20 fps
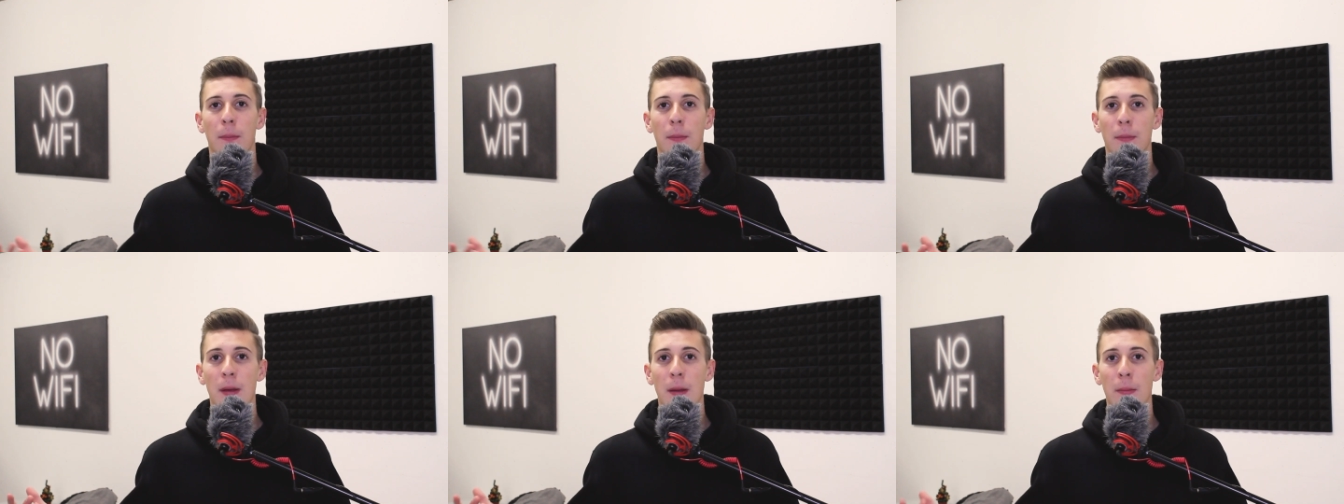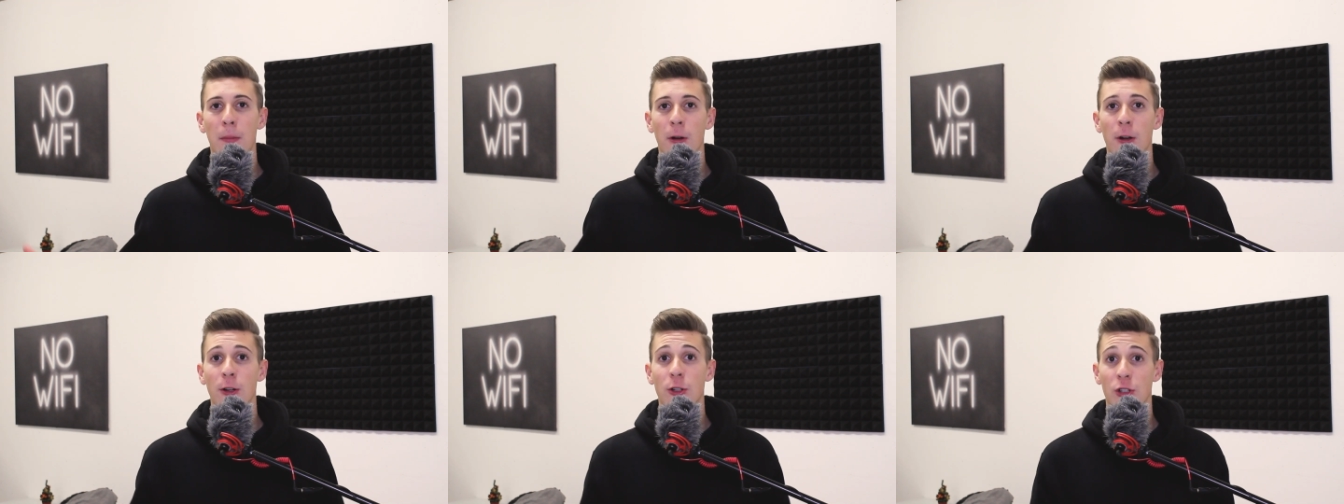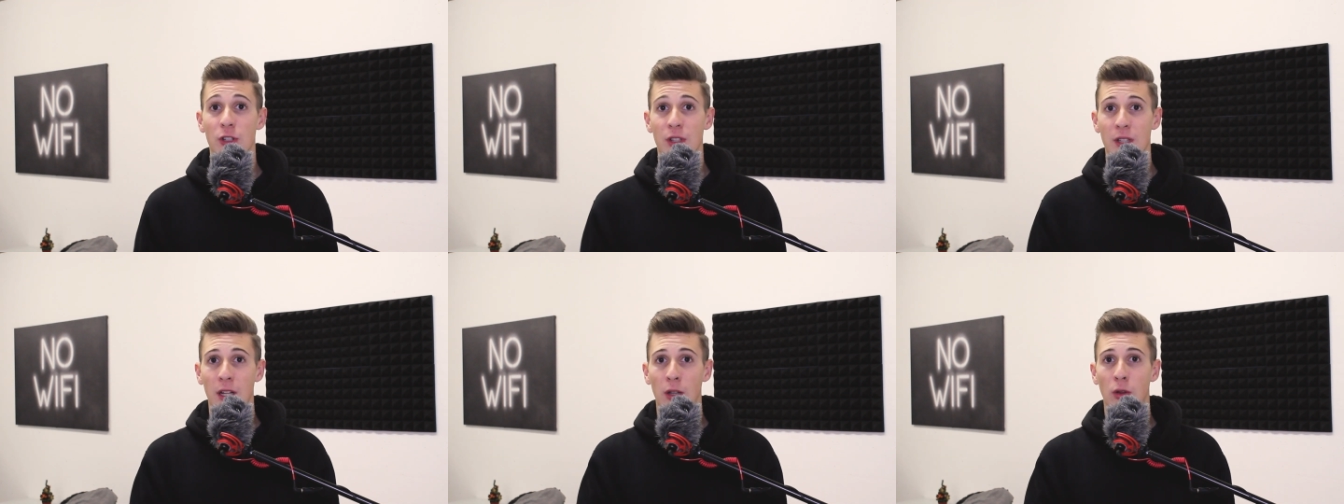People
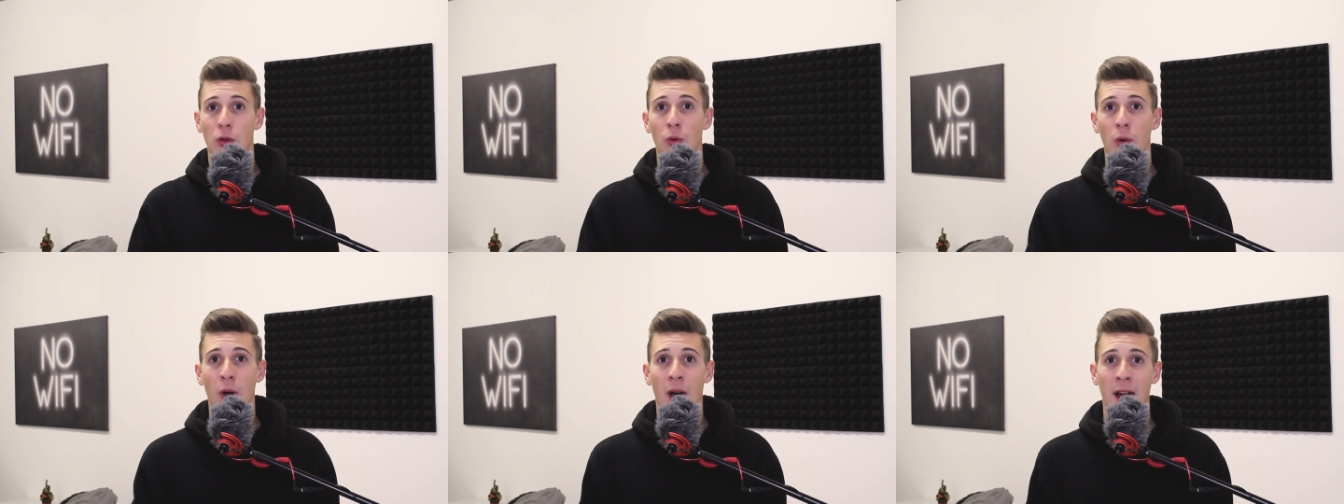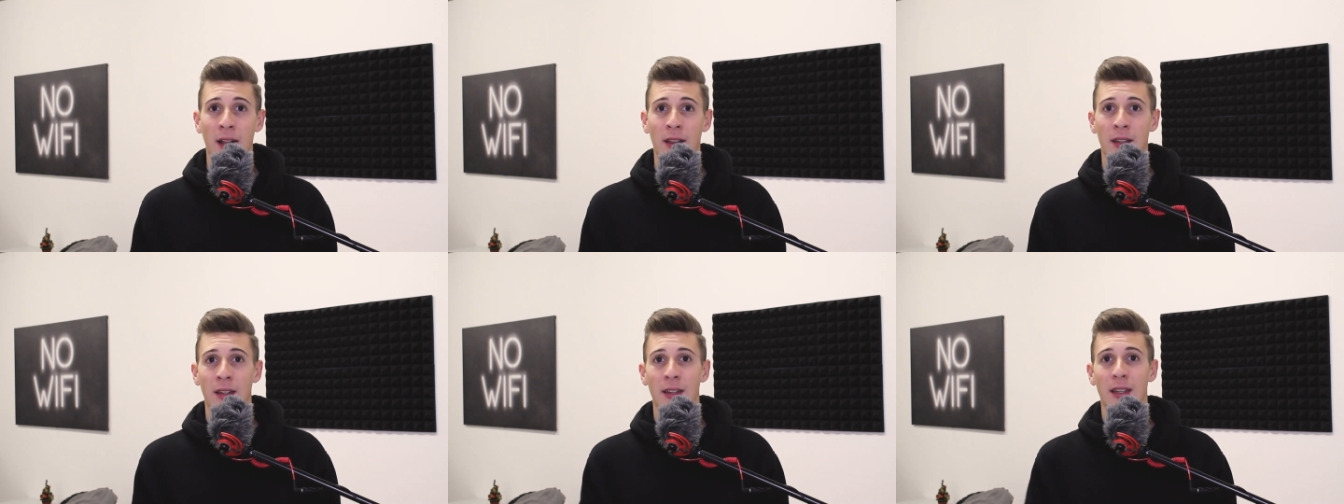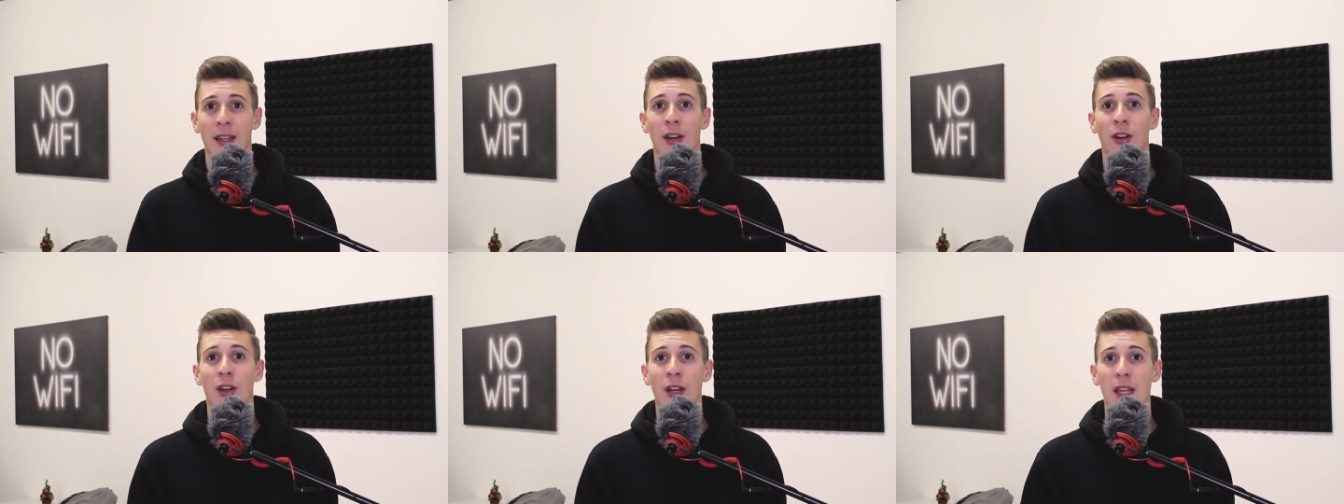just need to add
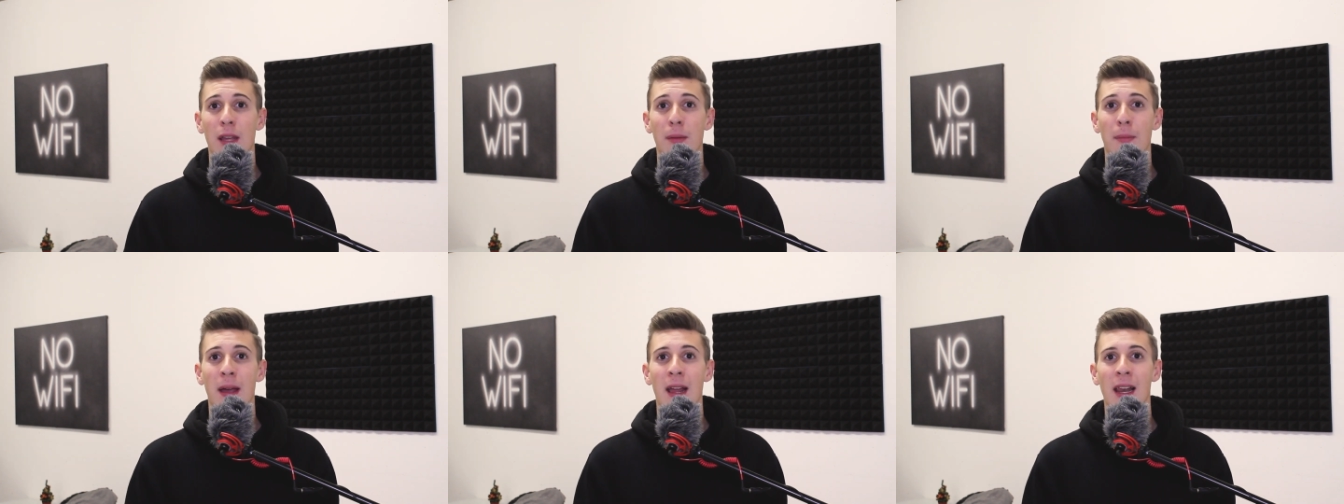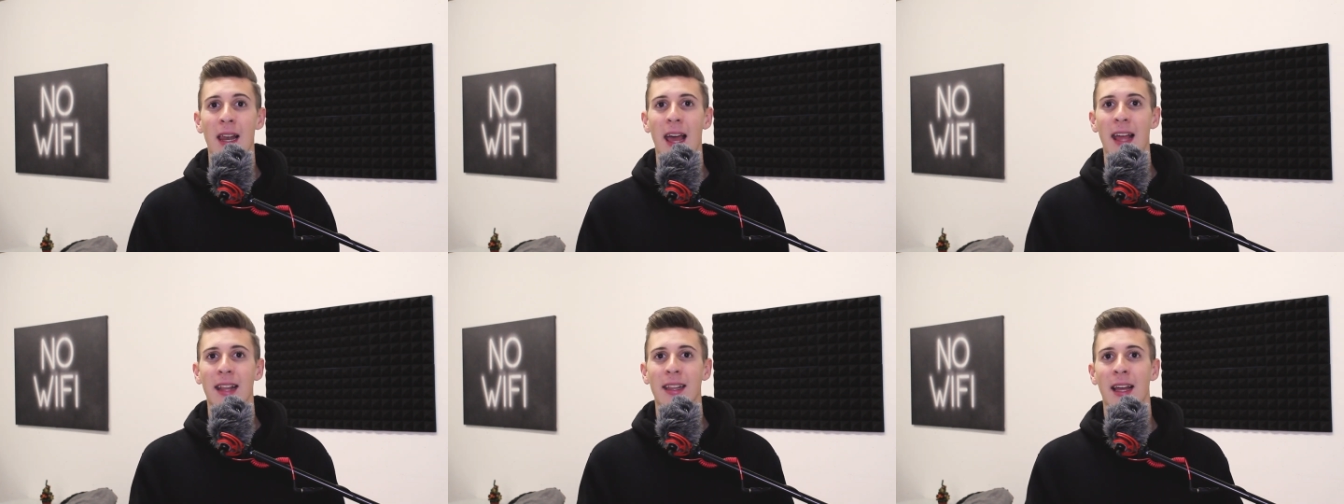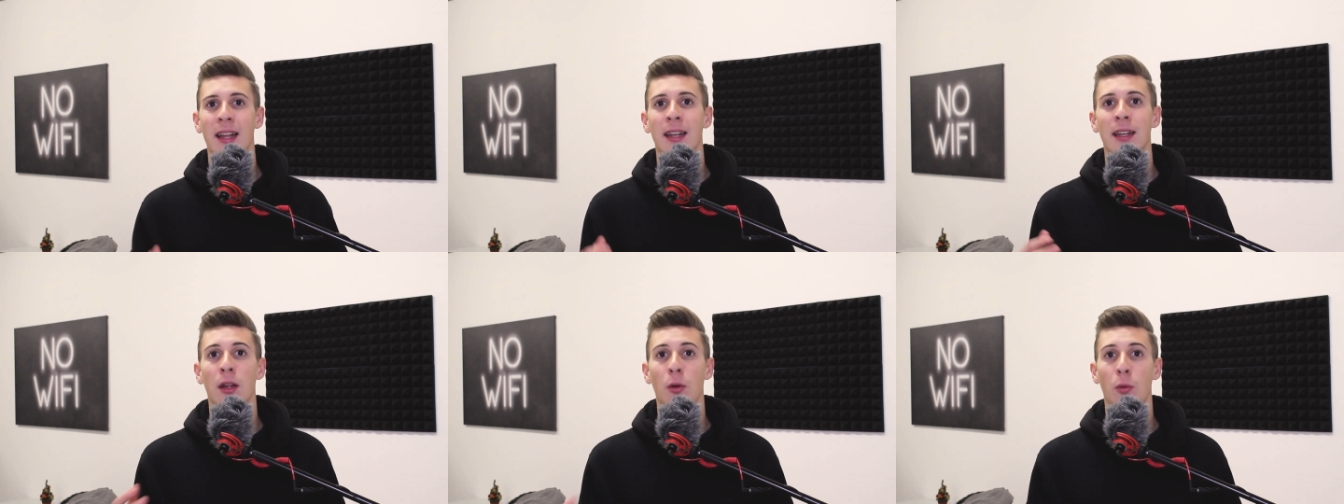their email and
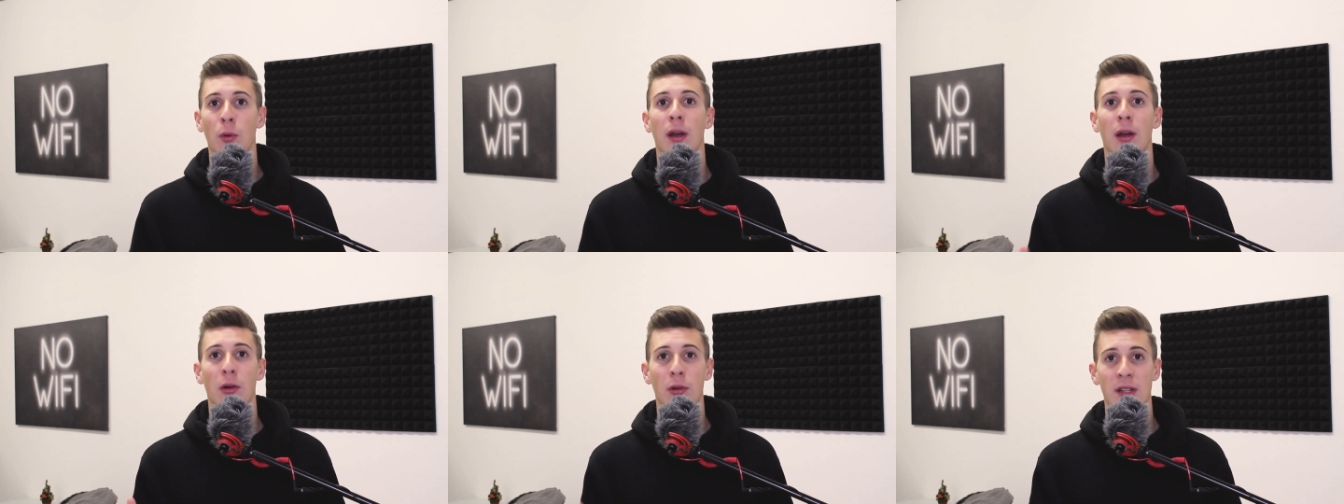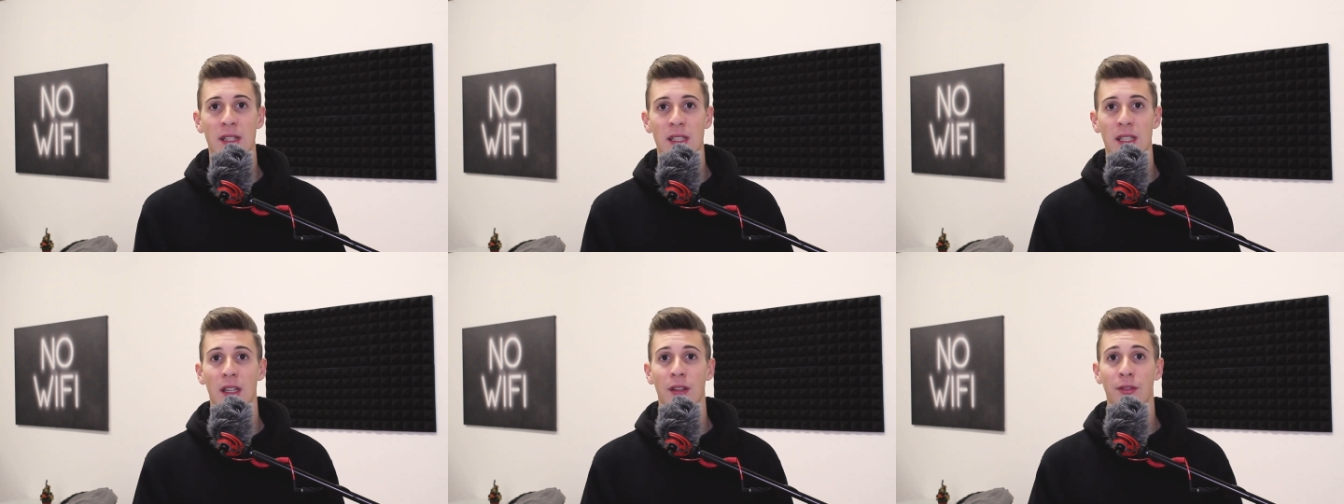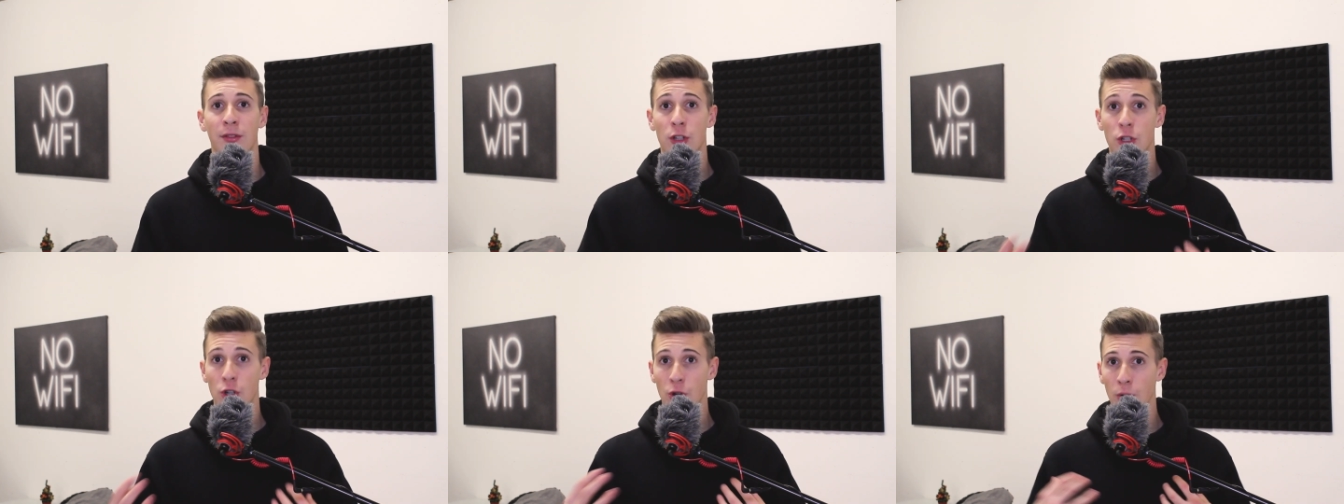then they will
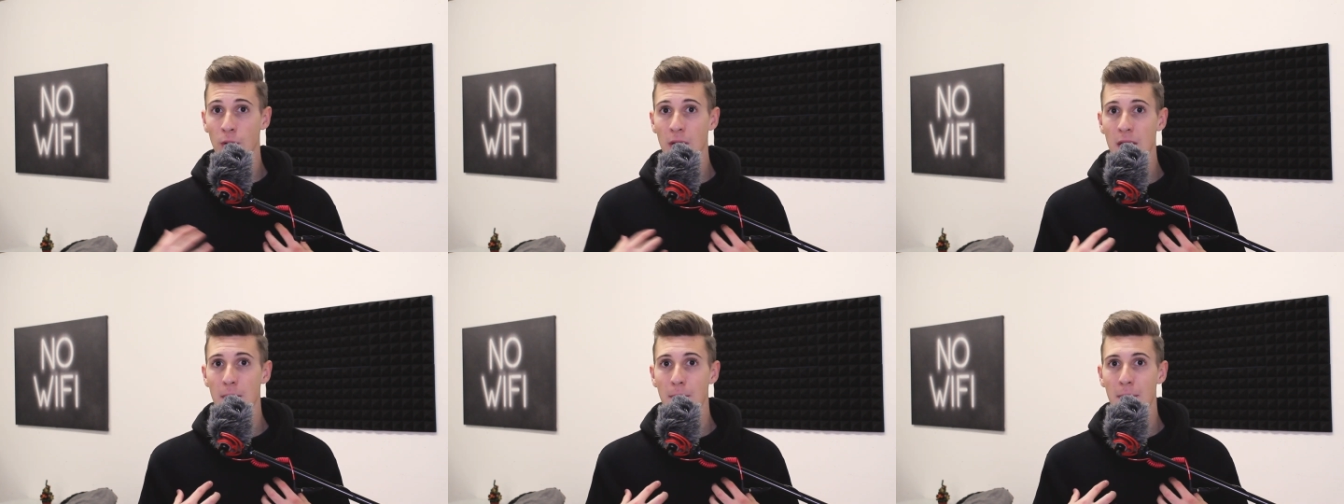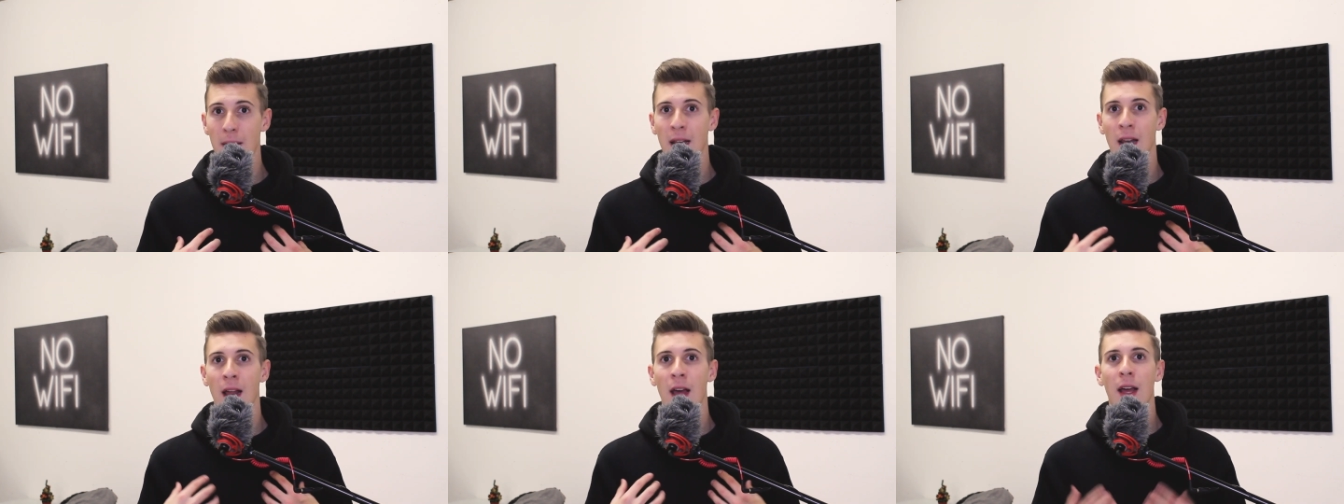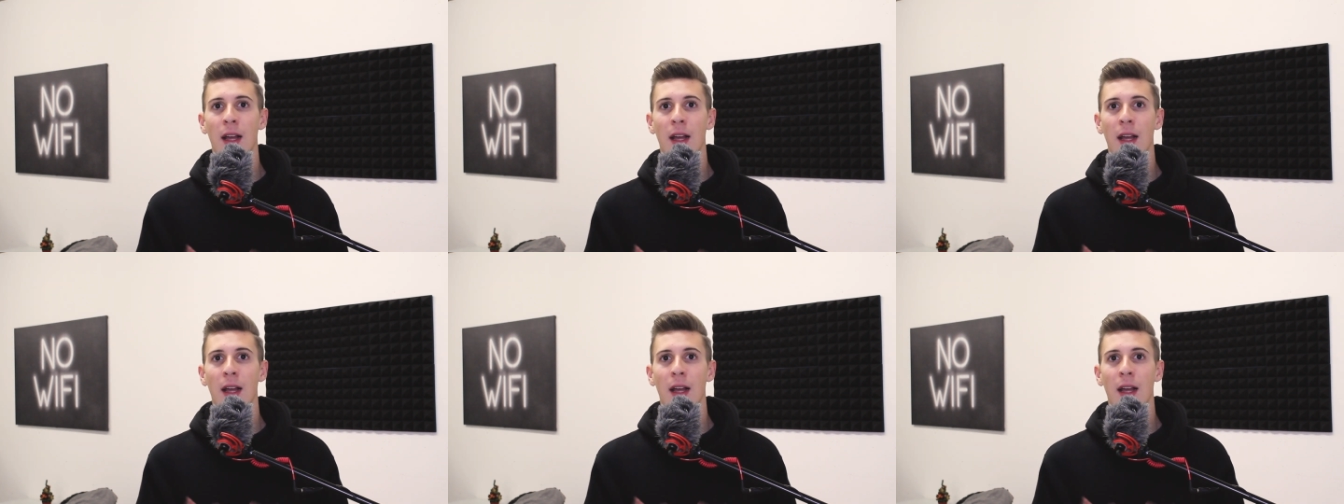receive through email